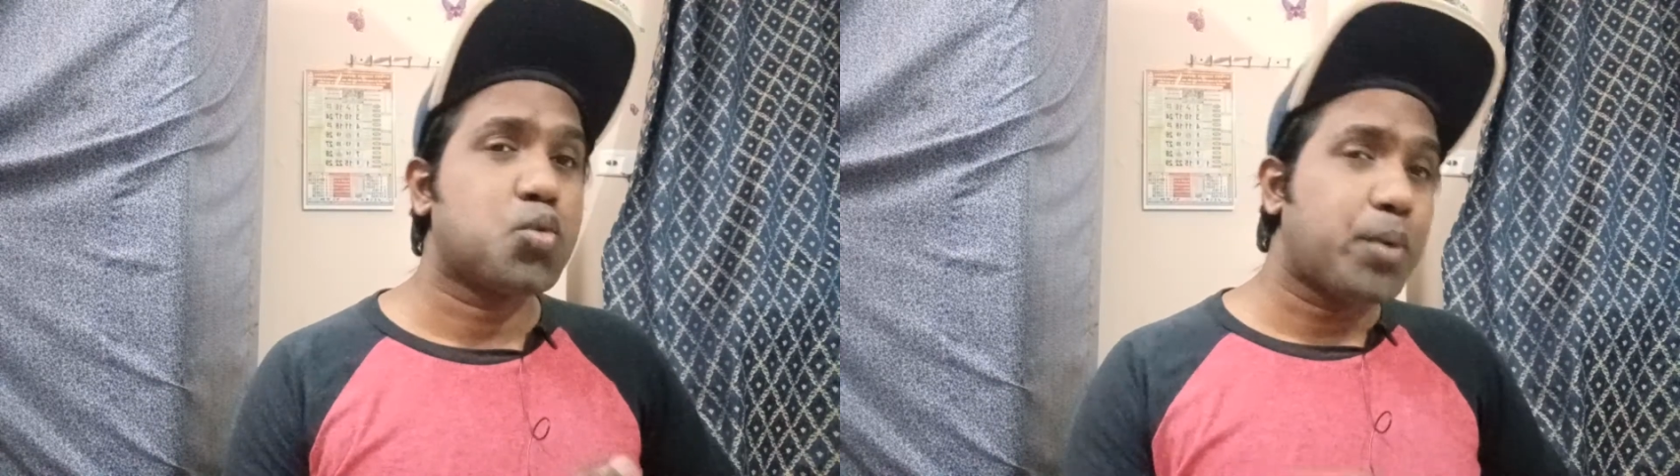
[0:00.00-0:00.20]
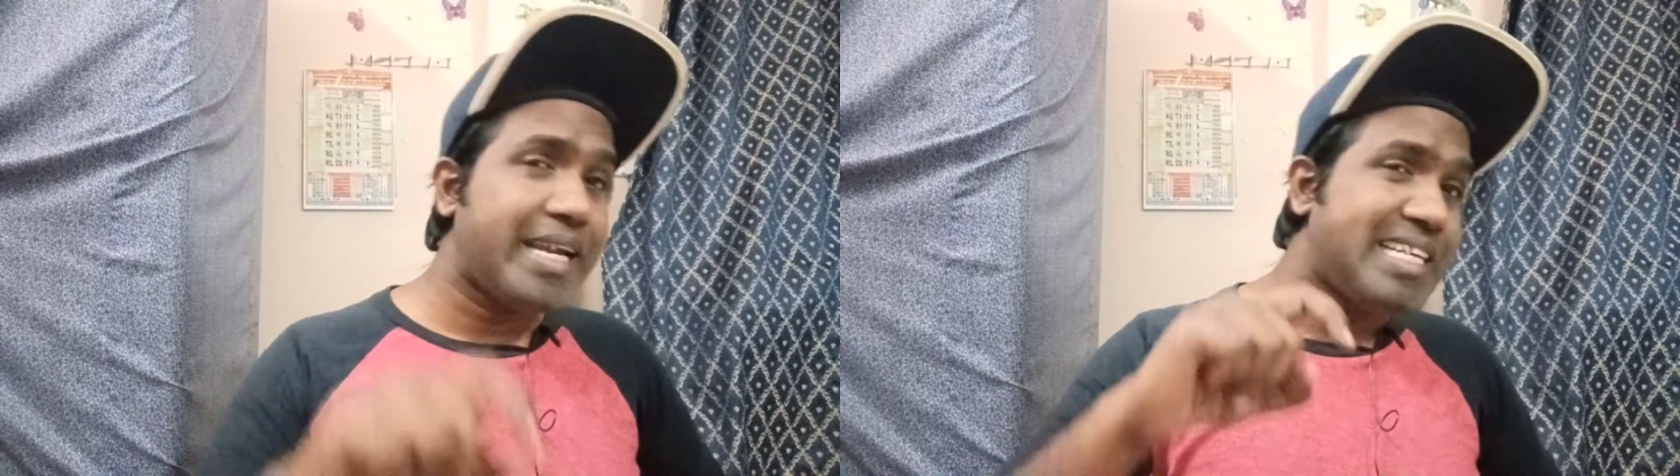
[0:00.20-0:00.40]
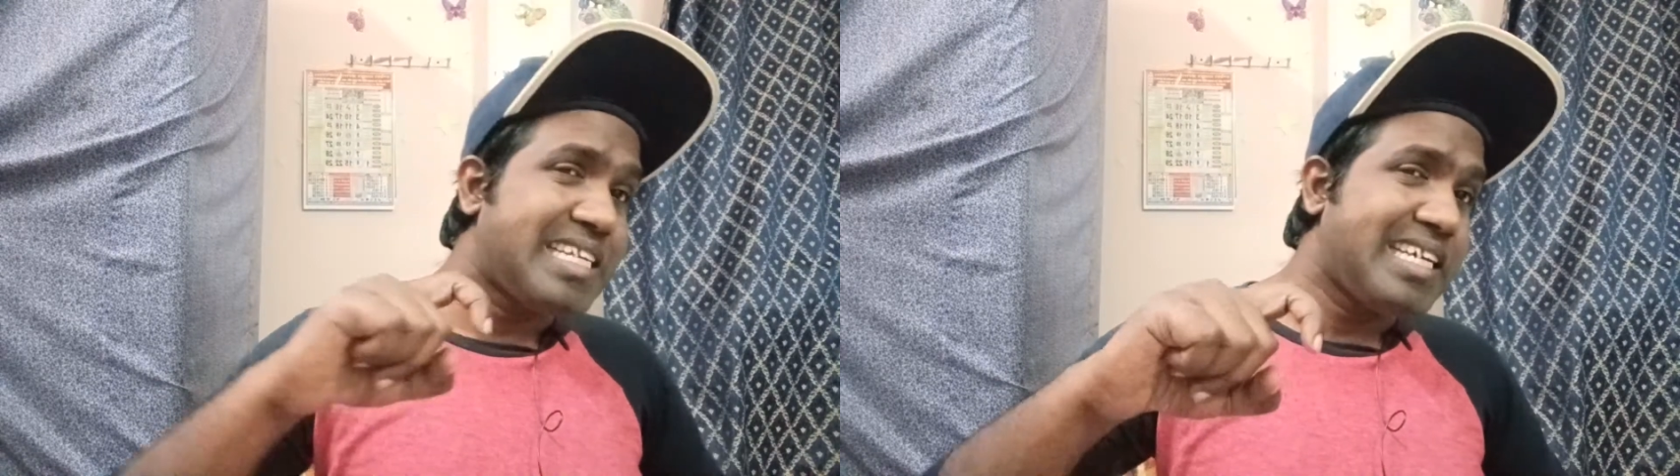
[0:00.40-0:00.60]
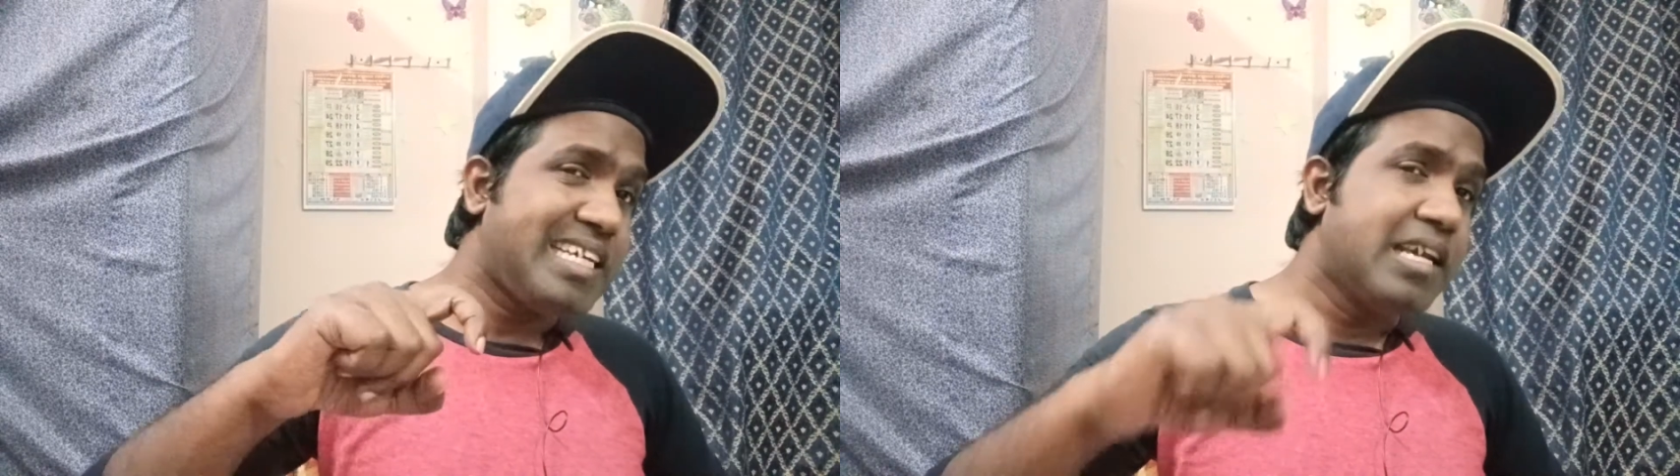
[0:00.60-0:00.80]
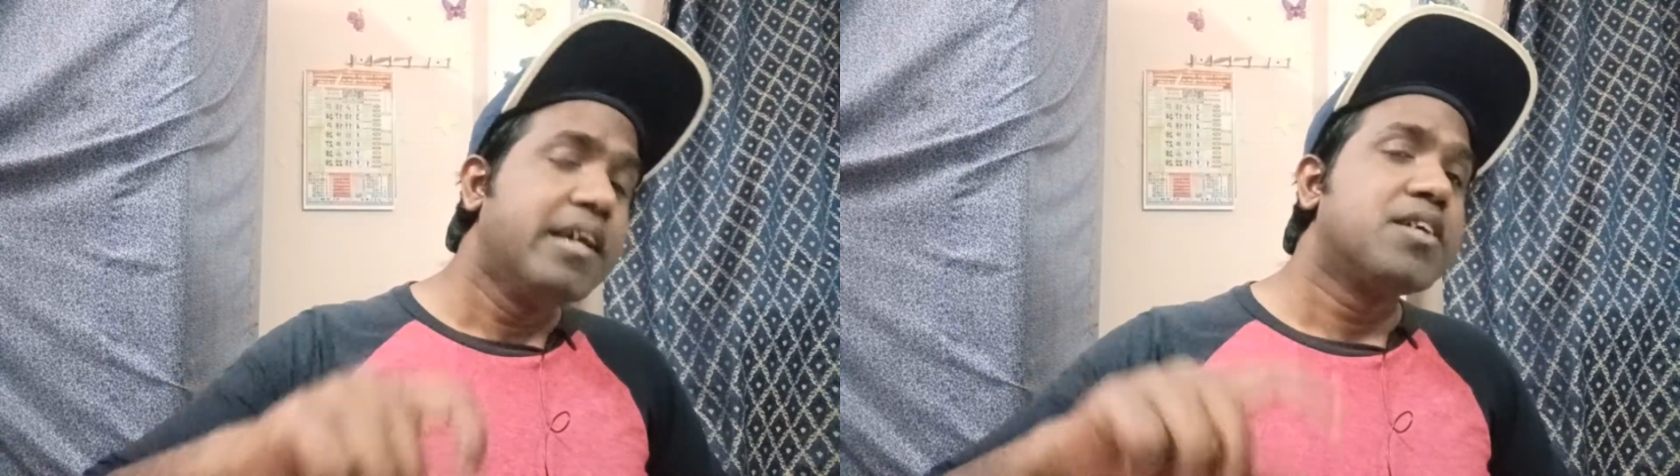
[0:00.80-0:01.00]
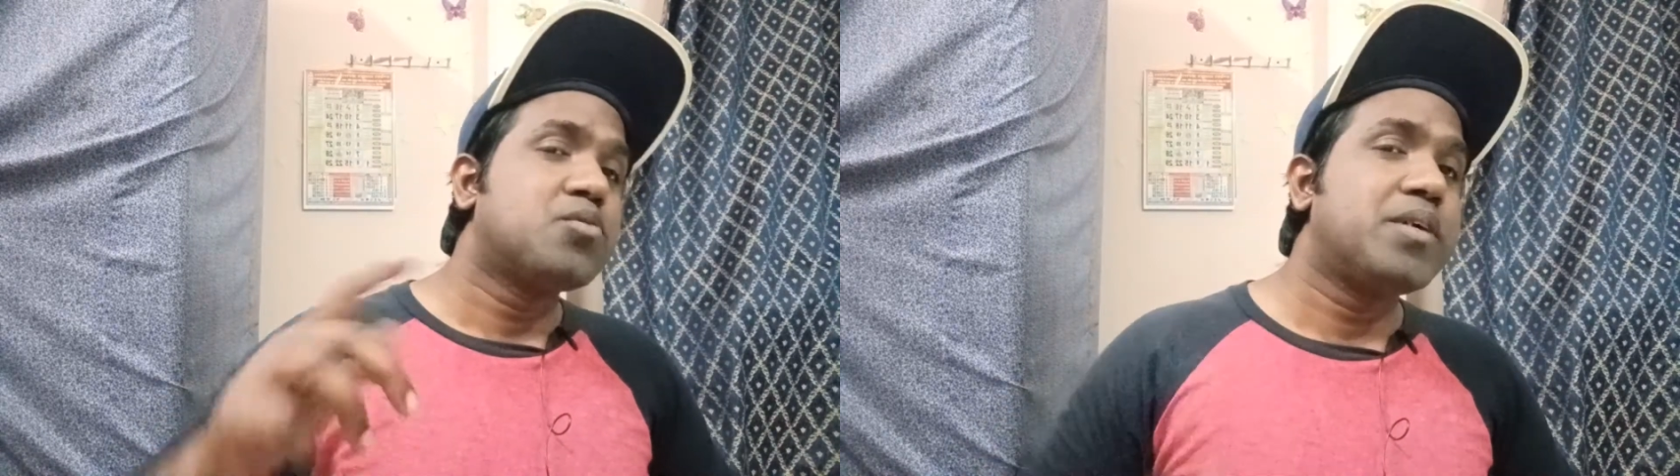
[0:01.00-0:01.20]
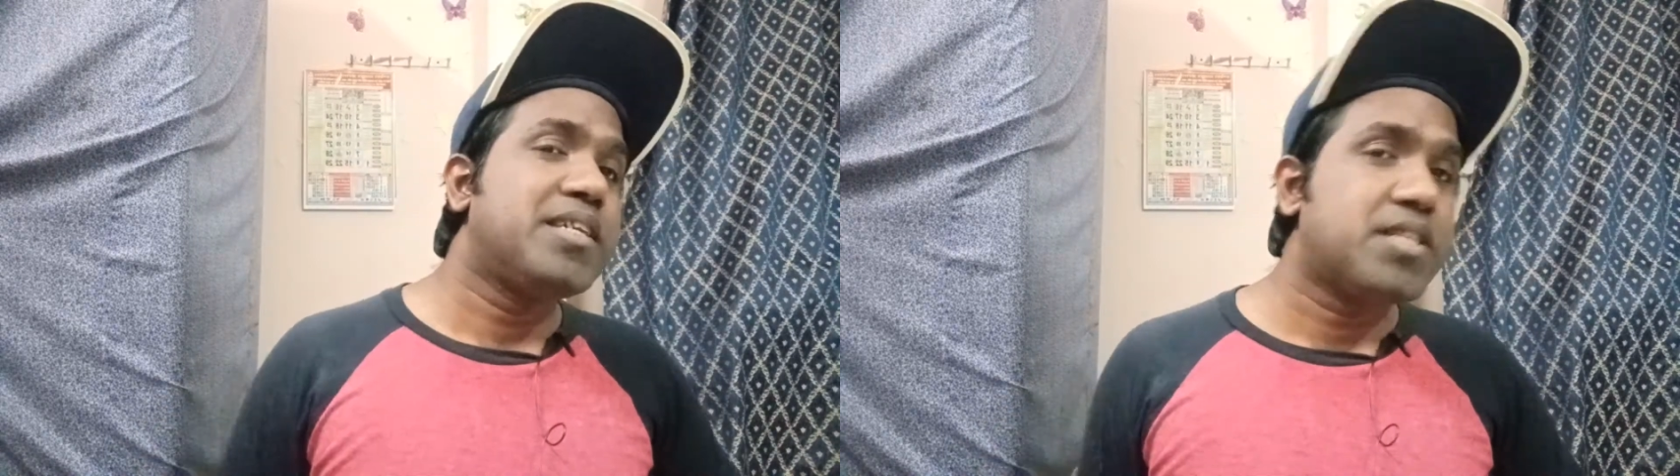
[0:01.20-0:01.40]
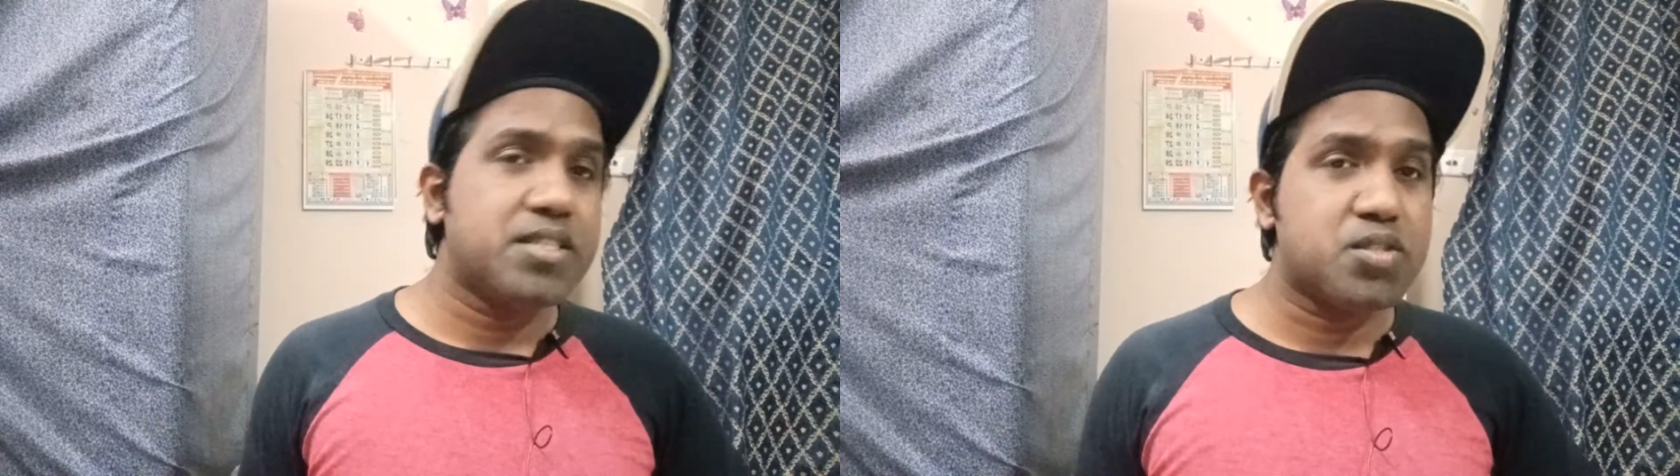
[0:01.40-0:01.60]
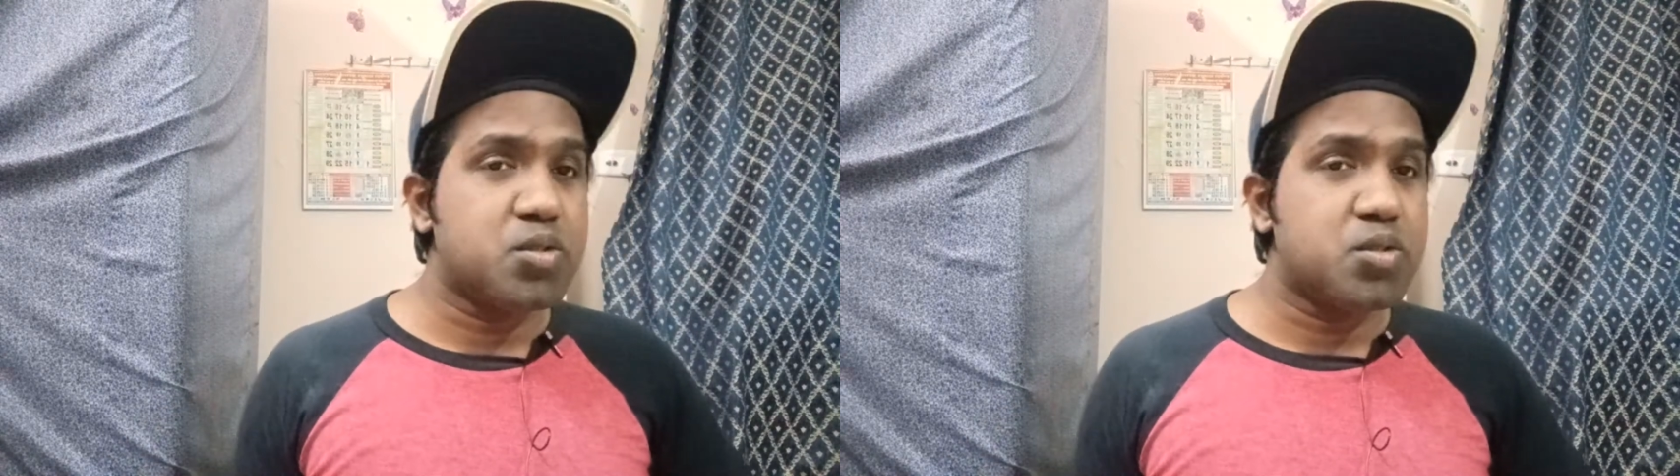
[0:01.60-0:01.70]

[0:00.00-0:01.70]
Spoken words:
2020.